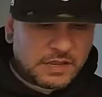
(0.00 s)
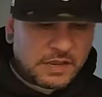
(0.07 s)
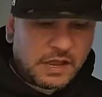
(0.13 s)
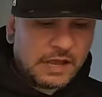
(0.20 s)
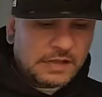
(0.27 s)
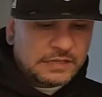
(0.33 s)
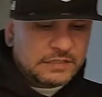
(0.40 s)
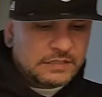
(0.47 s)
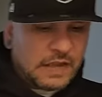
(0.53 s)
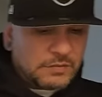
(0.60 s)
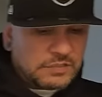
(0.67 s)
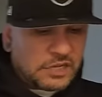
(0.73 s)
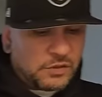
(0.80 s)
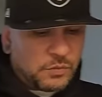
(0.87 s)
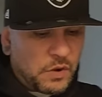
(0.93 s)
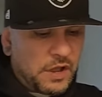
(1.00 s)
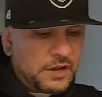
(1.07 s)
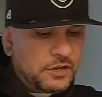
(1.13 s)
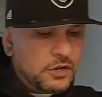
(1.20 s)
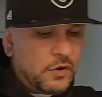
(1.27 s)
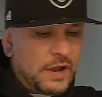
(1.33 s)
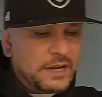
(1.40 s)
I was on the
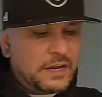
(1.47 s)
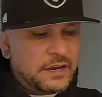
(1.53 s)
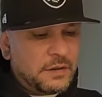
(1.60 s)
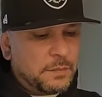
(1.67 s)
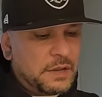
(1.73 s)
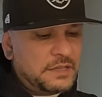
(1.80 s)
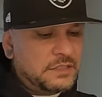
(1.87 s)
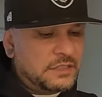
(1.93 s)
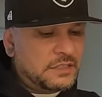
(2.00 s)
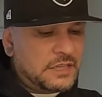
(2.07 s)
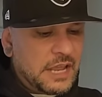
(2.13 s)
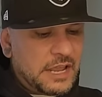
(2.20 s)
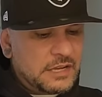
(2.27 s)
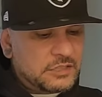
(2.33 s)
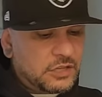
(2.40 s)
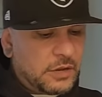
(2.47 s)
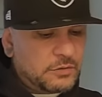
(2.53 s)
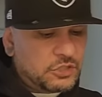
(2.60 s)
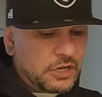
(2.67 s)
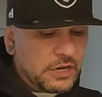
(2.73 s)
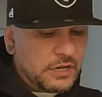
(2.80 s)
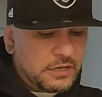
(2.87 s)
run. You know, I needed a place to stay. So I
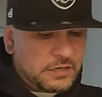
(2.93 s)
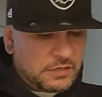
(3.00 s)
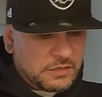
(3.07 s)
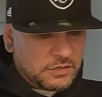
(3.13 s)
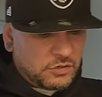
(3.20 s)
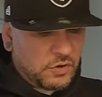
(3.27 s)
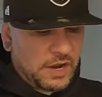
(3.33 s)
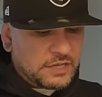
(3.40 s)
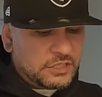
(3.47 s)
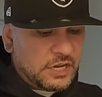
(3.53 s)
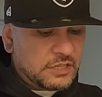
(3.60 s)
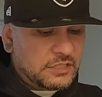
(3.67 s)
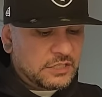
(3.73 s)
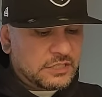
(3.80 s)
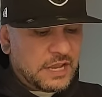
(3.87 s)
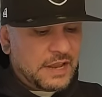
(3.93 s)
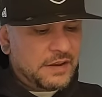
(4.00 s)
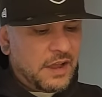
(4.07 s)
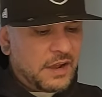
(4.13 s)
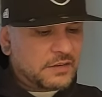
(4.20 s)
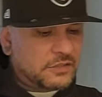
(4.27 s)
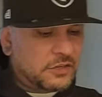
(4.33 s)
was trying to crash out since I had
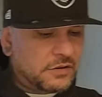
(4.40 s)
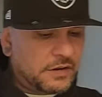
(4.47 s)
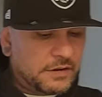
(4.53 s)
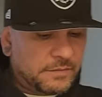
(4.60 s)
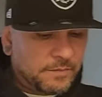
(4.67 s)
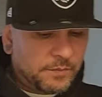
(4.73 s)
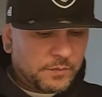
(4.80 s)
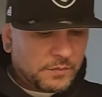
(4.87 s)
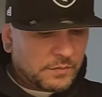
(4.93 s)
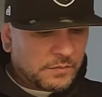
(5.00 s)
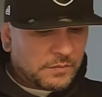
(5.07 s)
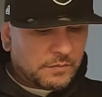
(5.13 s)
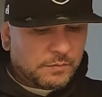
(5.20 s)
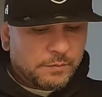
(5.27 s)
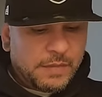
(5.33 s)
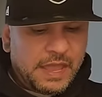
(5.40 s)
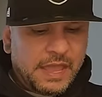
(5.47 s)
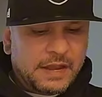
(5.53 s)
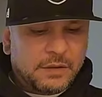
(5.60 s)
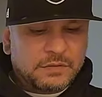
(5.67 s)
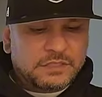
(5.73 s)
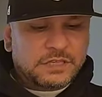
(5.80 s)
knocked her. And,
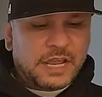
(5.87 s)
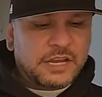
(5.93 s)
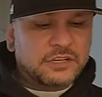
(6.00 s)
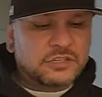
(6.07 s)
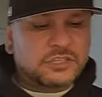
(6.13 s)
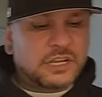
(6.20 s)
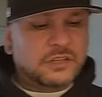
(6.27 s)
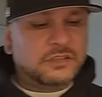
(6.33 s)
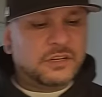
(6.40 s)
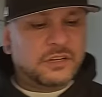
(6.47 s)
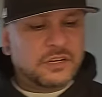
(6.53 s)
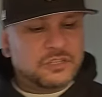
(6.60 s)
man, it was dangerous out there.